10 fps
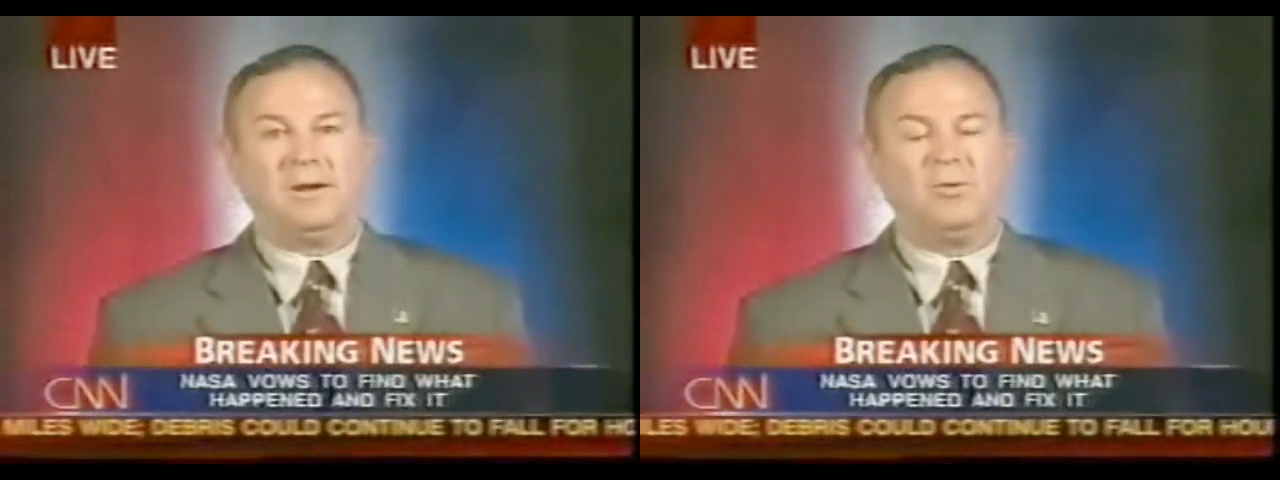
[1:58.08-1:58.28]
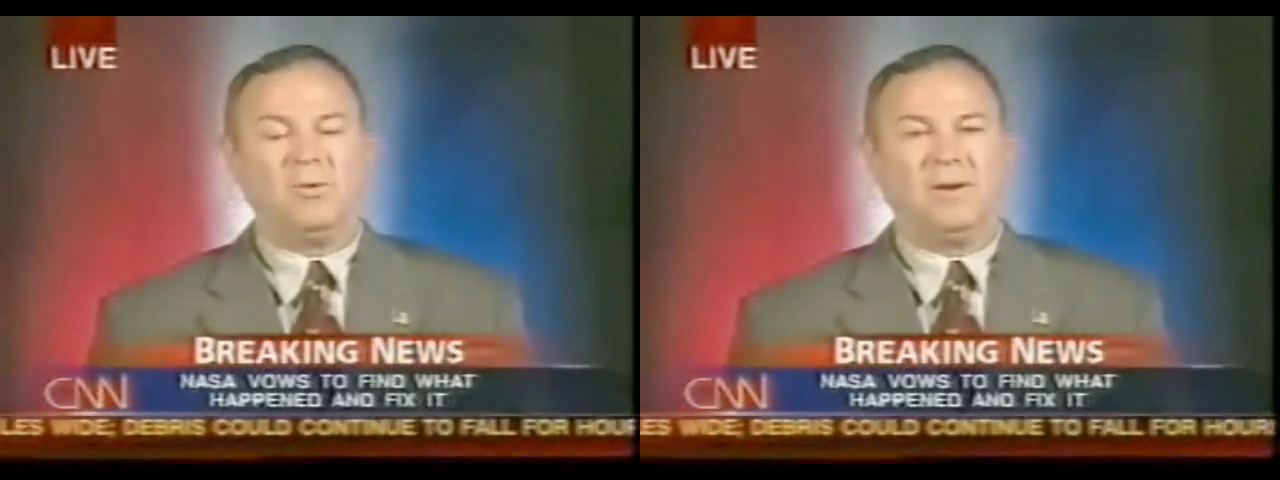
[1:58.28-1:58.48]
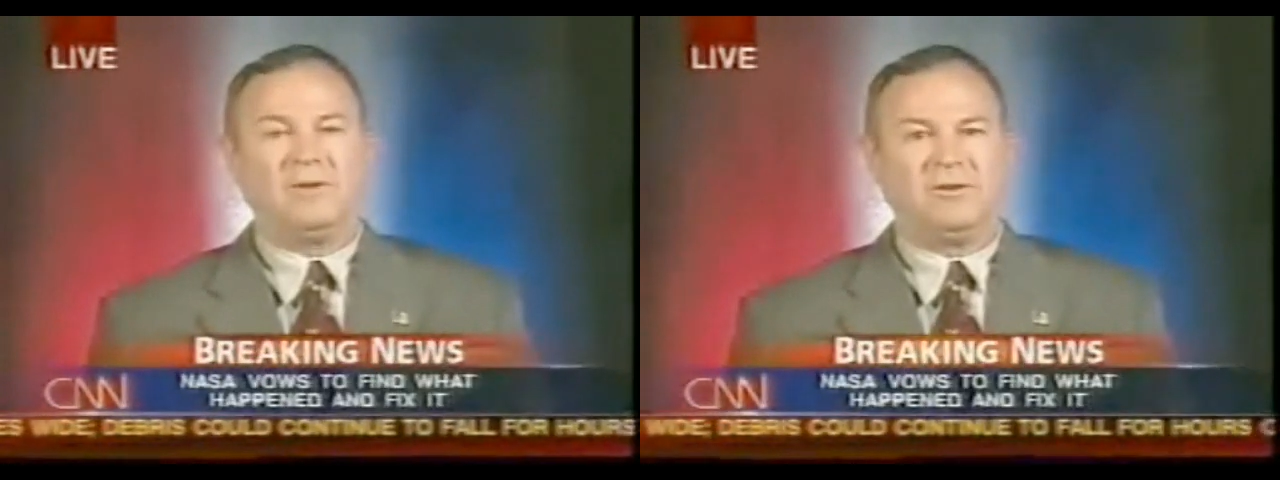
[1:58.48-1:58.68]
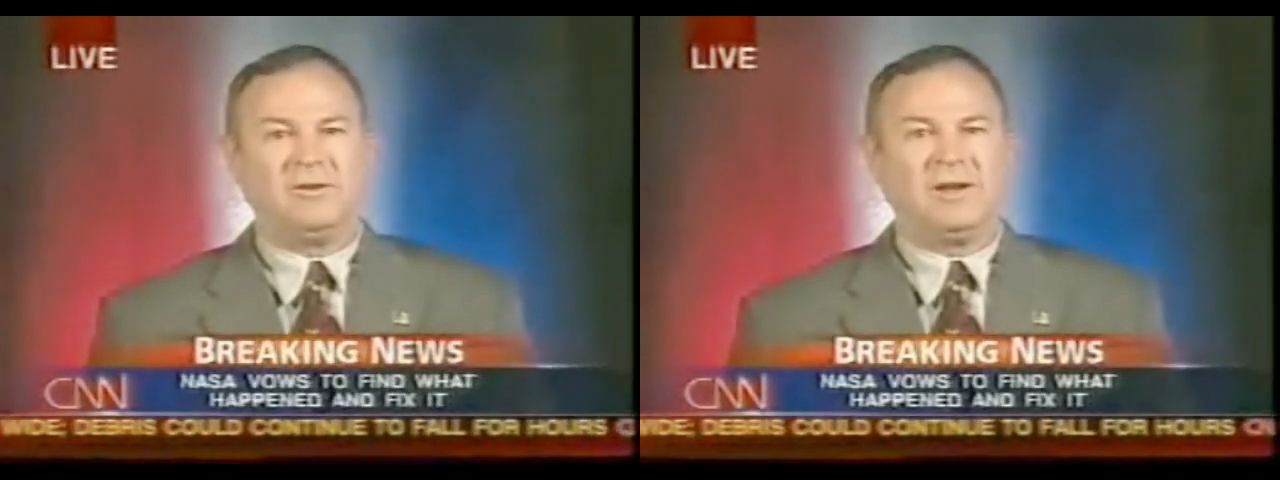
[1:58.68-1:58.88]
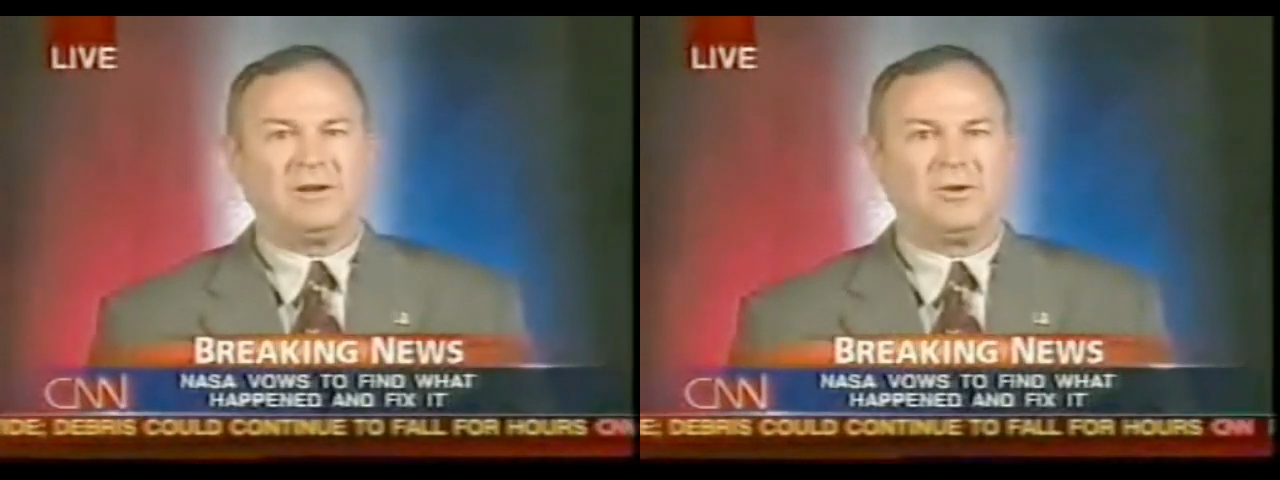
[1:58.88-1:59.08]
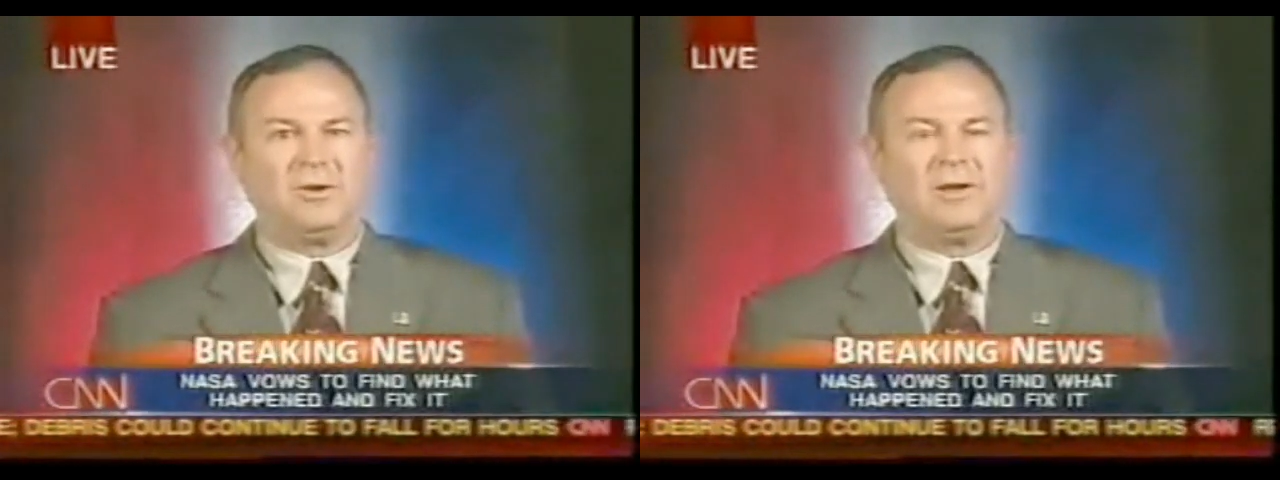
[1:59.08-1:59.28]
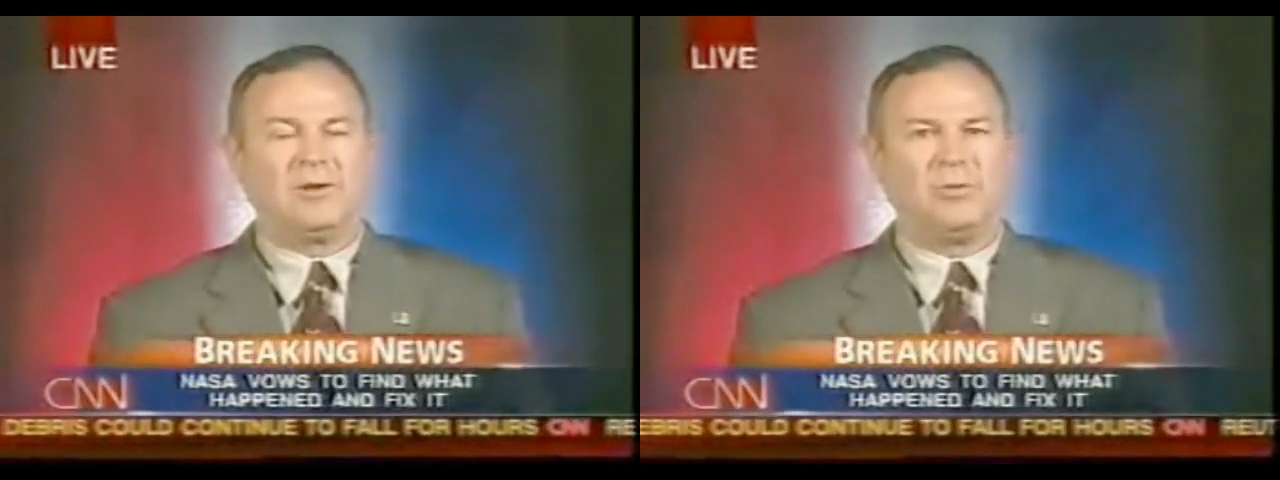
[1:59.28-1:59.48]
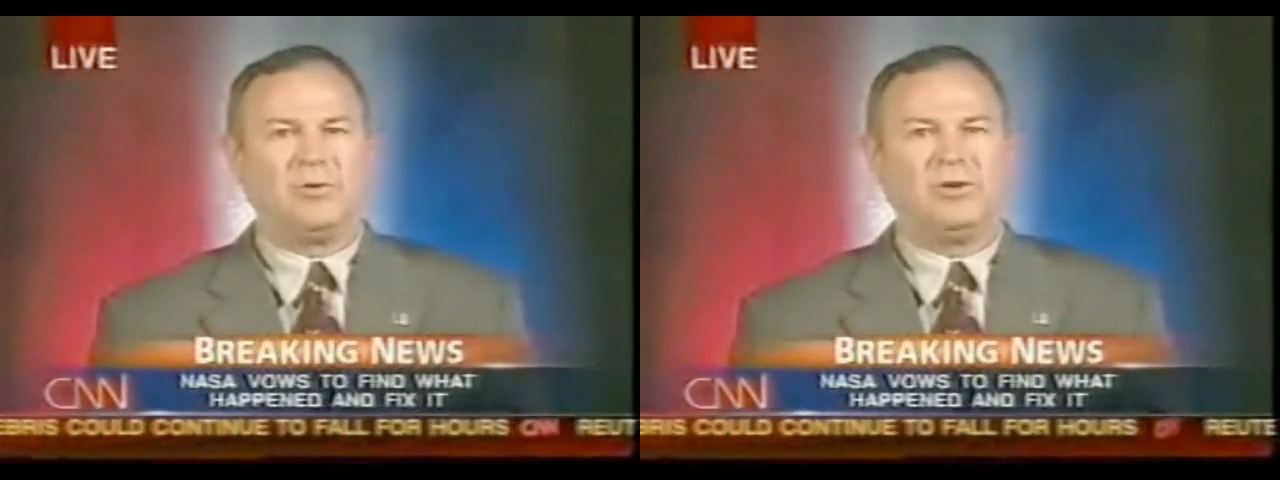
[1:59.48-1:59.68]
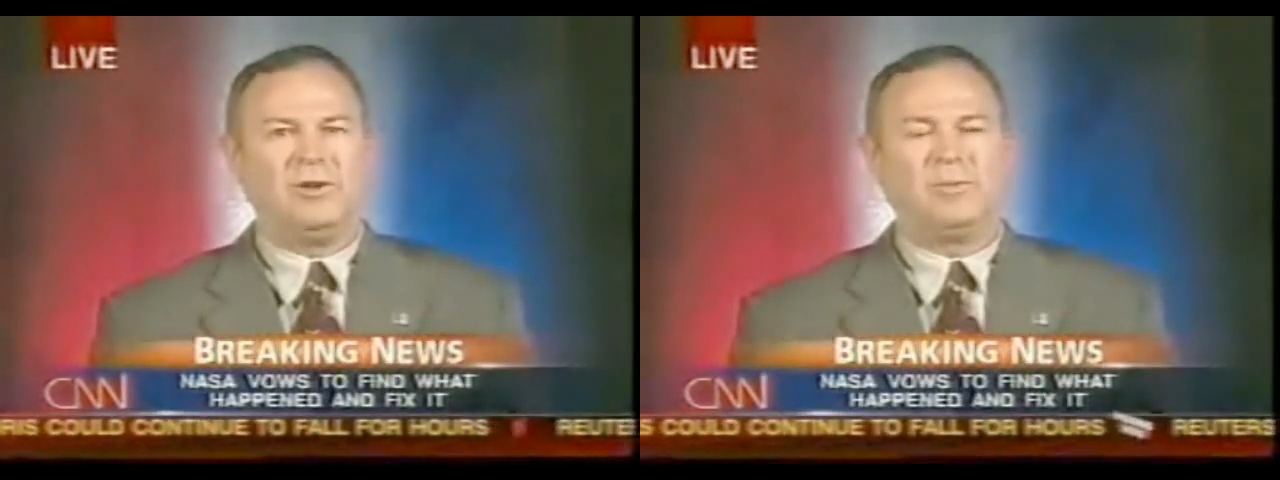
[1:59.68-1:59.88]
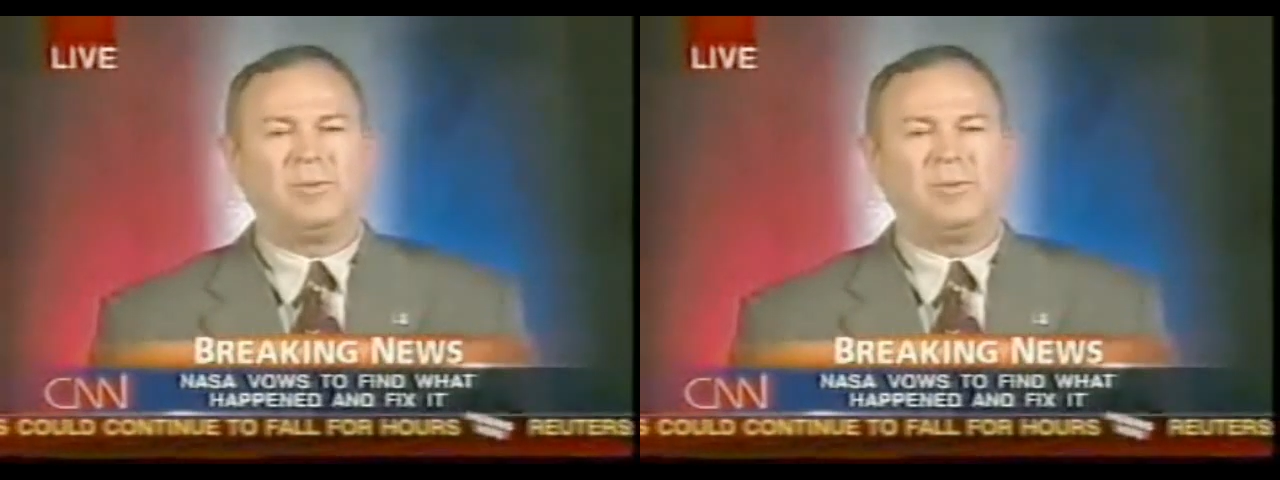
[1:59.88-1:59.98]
who has the technical expertise,